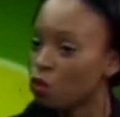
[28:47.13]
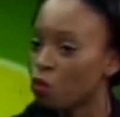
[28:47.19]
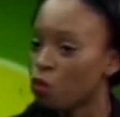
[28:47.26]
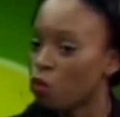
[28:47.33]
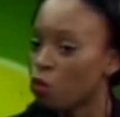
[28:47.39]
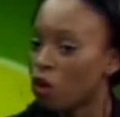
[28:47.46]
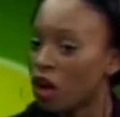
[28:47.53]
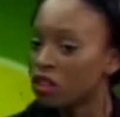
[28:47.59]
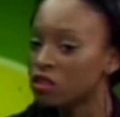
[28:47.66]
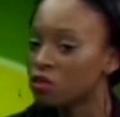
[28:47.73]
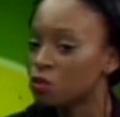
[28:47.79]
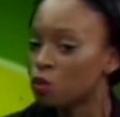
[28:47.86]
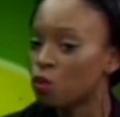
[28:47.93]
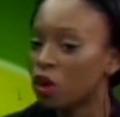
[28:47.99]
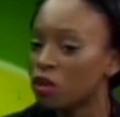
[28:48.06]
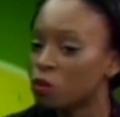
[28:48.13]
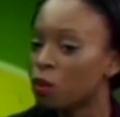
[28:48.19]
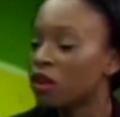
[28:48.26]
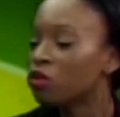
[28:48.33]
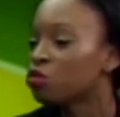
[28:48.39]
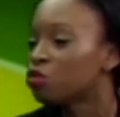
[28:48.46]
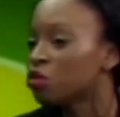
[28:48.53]
What
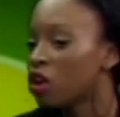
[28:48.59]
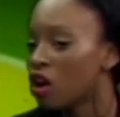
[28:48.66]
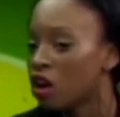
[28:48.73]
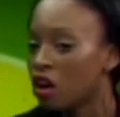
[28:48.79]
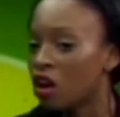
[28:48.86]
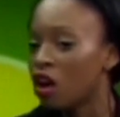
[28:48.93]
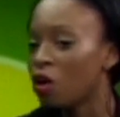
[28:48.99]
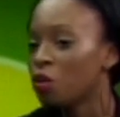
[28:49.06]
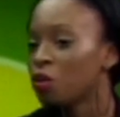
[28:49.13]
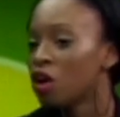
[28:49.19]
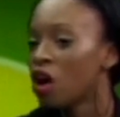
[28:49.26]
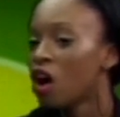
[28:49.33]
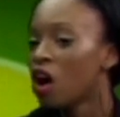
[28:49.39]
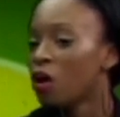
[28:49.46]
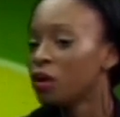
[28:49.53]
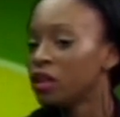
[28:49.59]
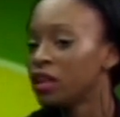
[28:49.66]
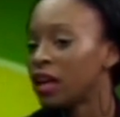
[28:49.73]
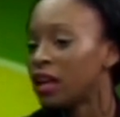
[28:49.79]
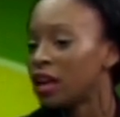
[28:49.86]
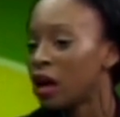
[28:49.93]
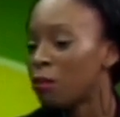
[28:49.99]
went wrong? How did
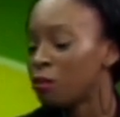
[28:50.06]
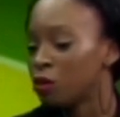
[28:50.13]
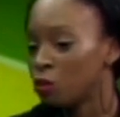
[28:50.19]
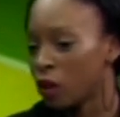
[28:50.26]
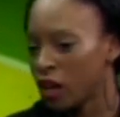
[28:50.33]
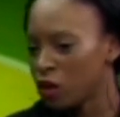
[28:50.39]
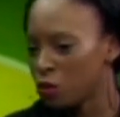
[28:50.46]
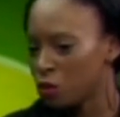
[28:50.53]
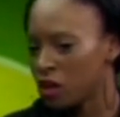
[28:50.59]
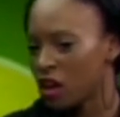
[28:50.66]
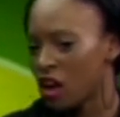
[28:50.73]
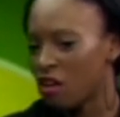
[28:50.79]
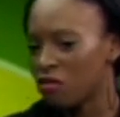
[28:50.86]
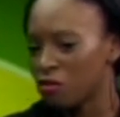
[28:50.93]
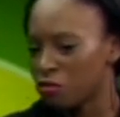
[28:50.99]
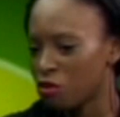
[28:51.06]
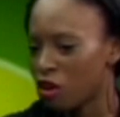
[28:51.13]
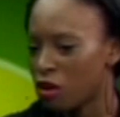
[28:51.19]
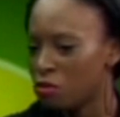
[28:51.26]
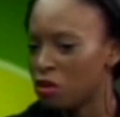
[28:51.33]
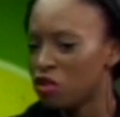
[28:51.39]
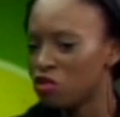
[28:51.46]
that happen? Why do we have a
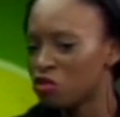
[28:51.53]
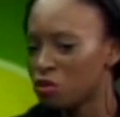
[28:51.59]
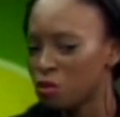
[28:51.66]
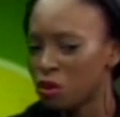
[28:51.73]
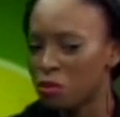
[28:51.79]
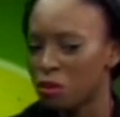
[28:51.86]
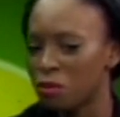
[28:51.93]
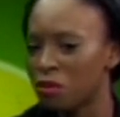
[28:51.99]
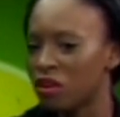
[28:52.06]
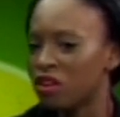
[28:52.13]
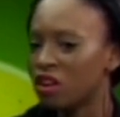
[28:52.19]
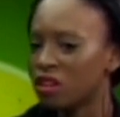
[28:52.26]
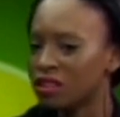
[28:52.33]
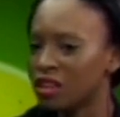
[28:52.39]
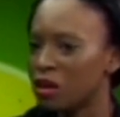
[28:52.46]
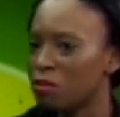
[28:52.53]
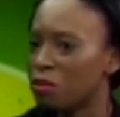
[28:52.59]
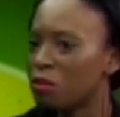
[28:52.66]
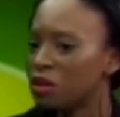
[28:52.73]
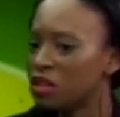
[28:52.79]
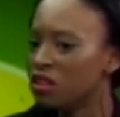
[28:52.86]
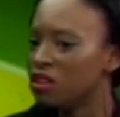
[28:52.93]
foreign ministry where people are not
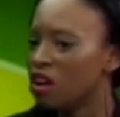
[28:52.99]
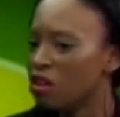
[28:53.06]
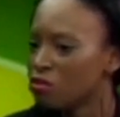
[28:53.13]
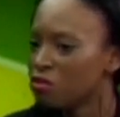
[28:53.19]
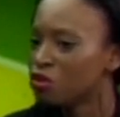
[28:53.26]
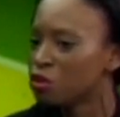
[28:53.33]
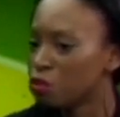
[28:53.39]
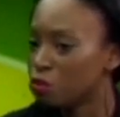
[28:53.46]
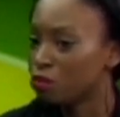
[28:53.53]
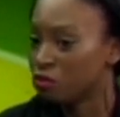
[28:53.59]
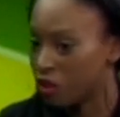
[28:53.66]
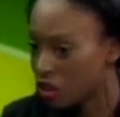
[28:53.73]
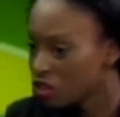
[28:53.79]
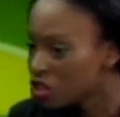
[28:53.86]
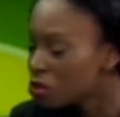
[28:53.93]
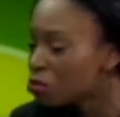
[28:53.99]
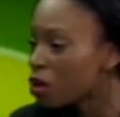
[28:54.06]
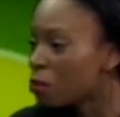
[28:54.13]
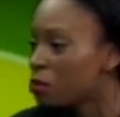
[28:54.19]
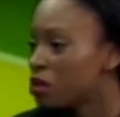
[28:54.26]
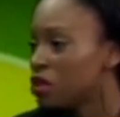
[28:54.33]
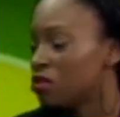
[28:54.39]
capable enough to function
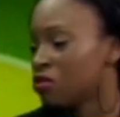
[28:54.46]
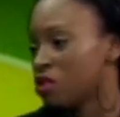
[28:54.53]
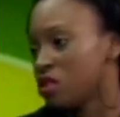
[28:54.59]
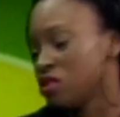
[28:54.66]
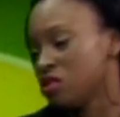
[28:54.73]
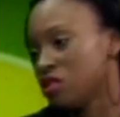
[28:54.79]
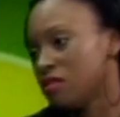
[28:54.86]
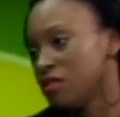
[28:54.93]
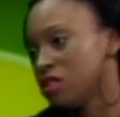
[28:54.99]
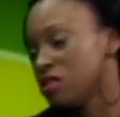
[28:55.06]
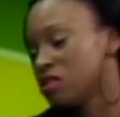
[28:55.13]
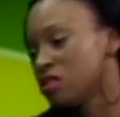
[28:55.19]
properly in the Foreign Service?